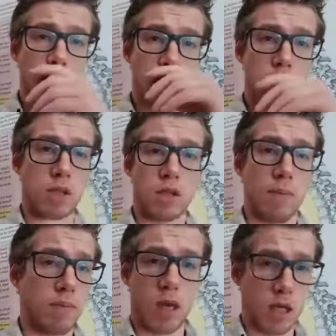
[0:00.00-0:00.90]

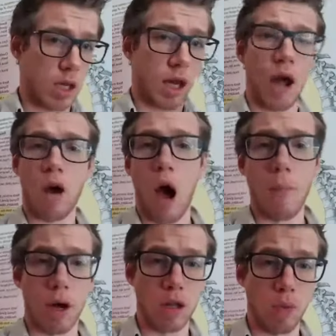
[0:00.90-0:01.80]
Same thing as like an
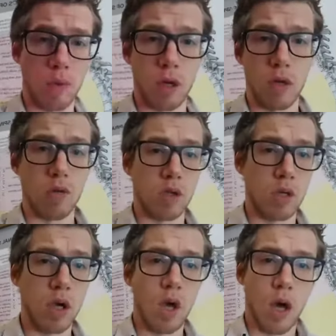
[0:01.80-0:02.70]
algometer that we would
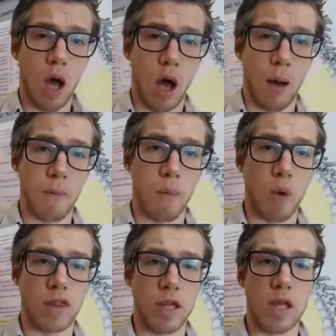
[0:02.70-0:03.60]
use
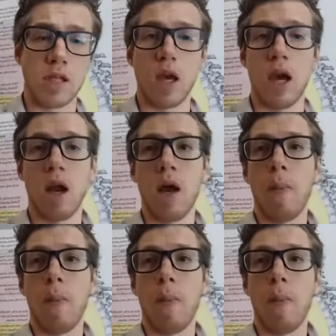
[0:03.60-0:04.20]
with the Insight.